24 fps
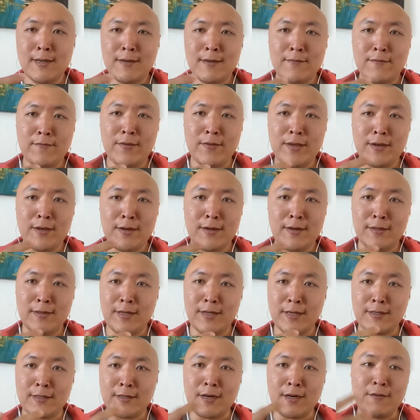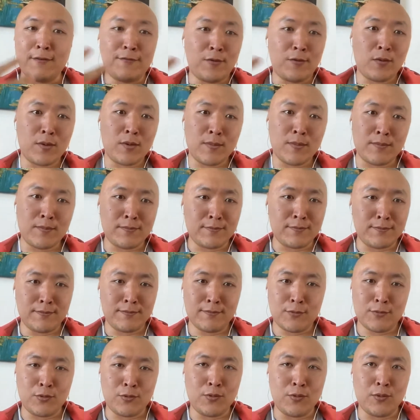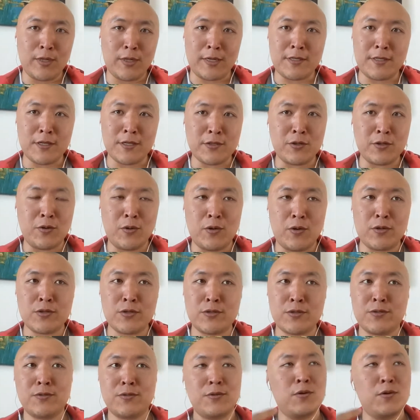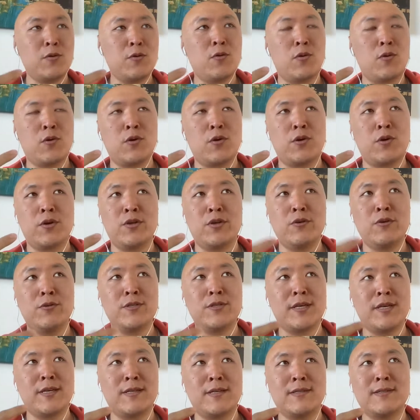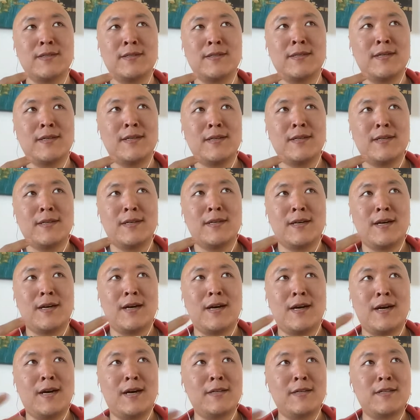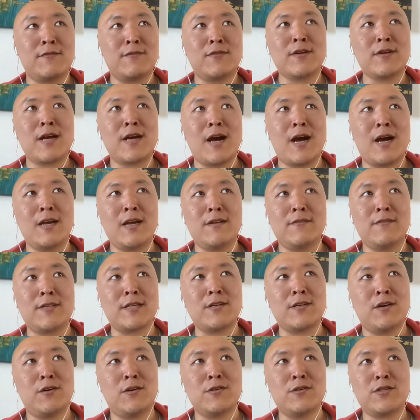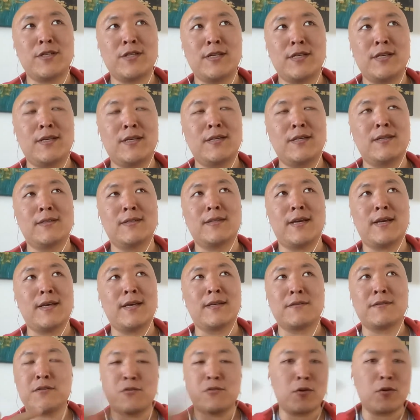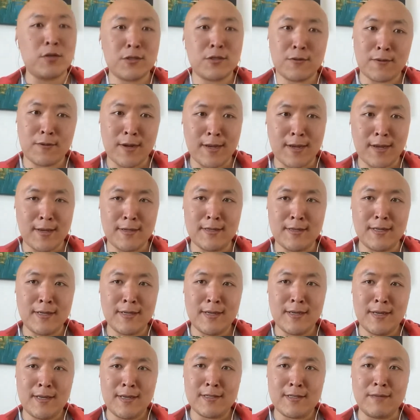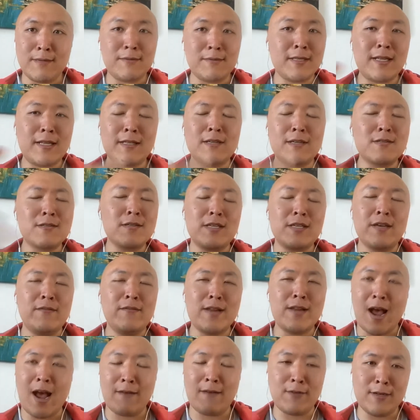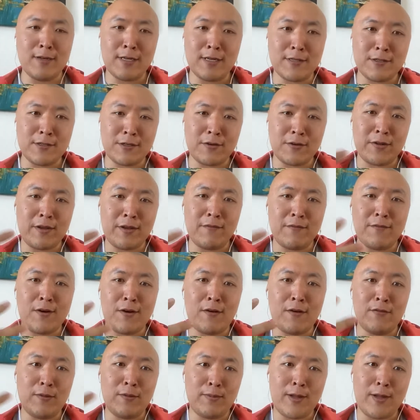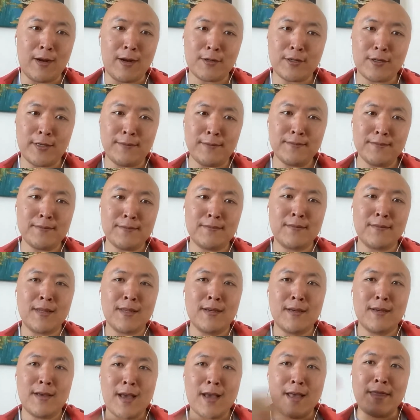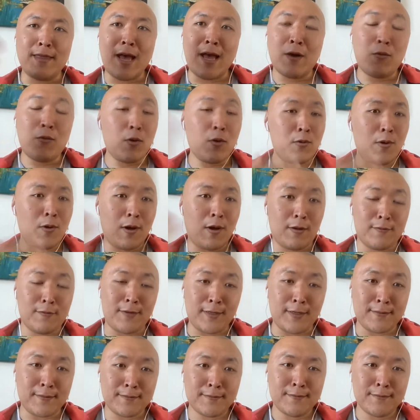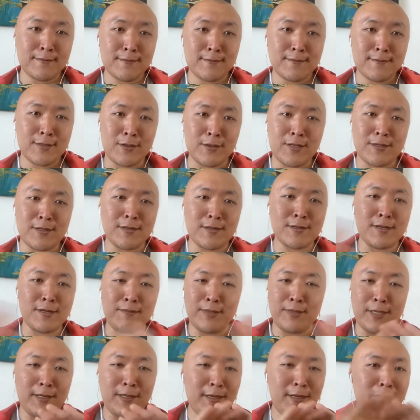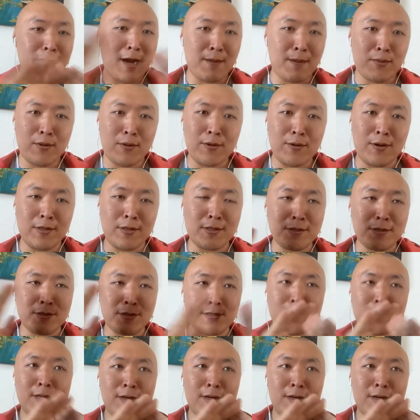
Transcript: via like a forum tool like Discourse, or using a different kind of technology like SourceCred, something that doesn't even have to necessarily involve the blockchain, and that will qualify. So this is completely non-protocol. This